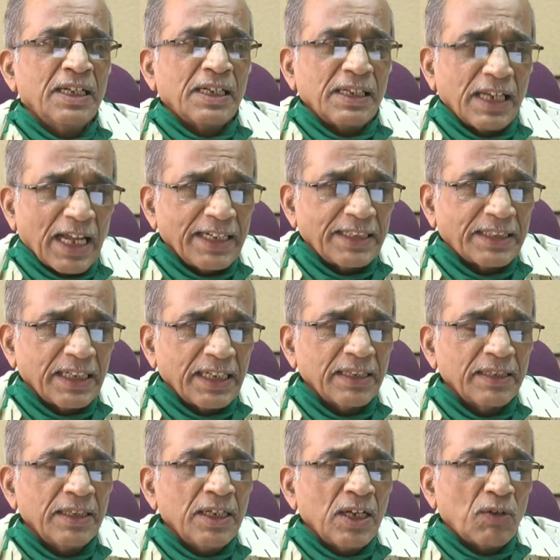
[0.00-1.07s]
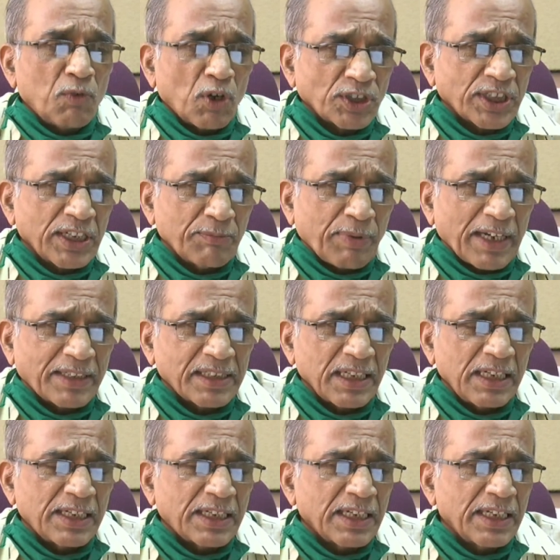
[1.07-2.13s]
lighting, washing
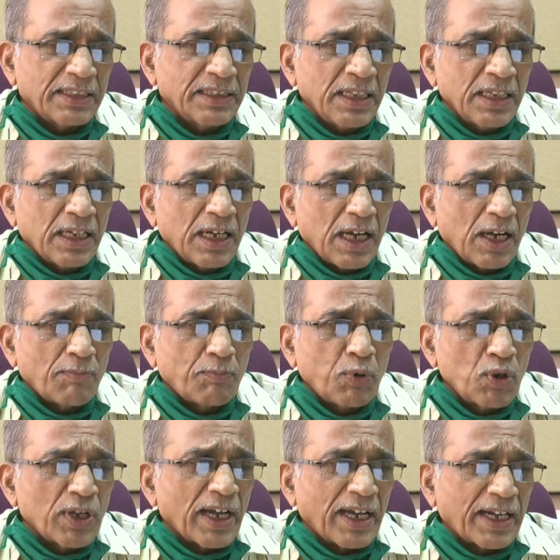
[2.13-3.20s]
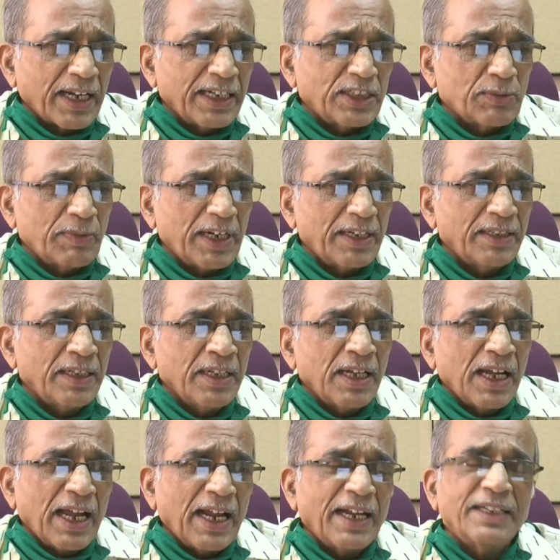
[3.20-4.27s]
facilities, food arrangement,
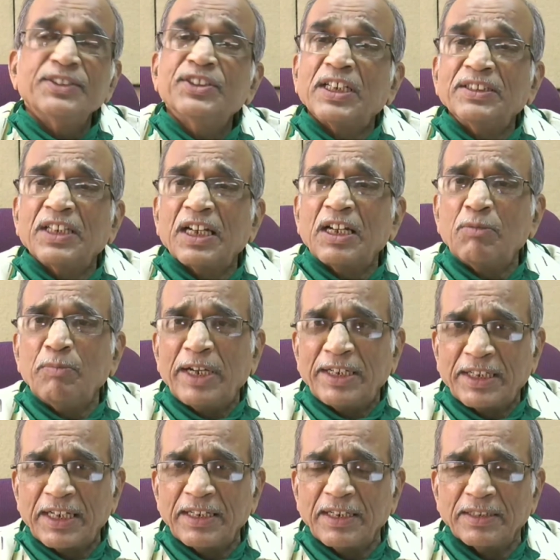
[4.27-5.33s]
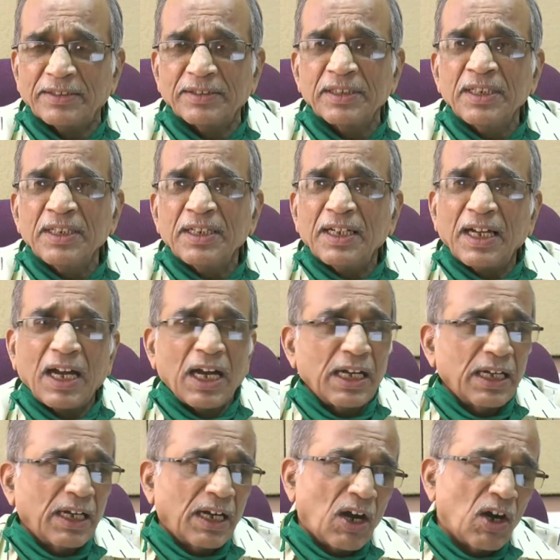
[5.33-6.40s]
and general maintenance
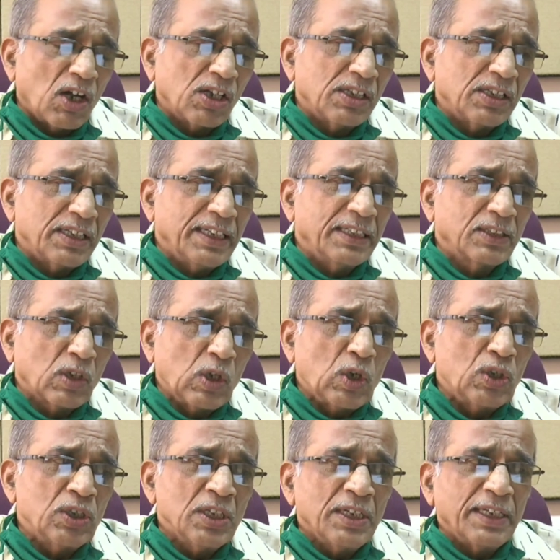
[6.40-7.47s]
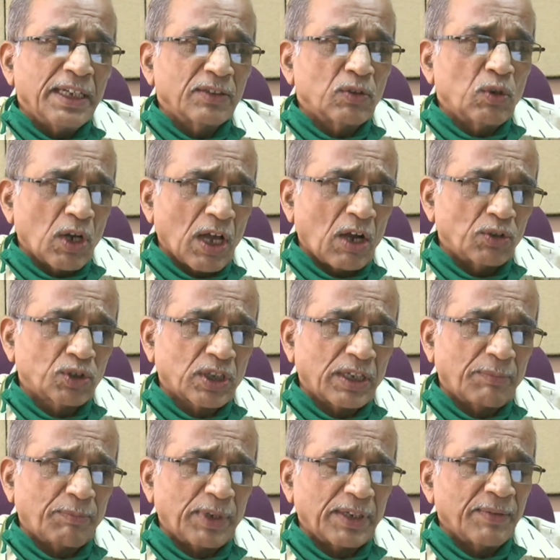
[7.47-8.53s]
all include in good
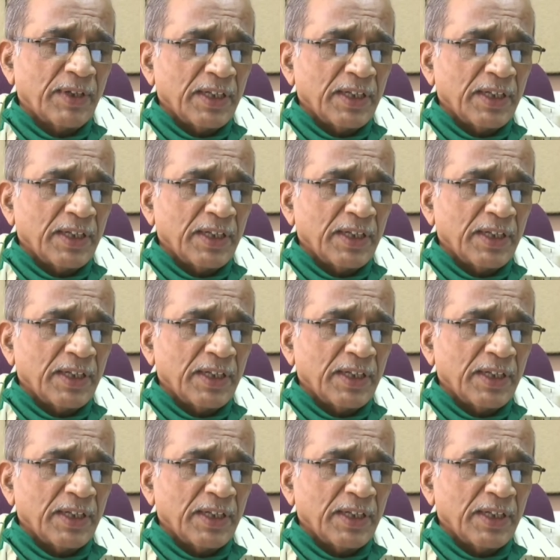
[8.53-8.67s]
housekeeping.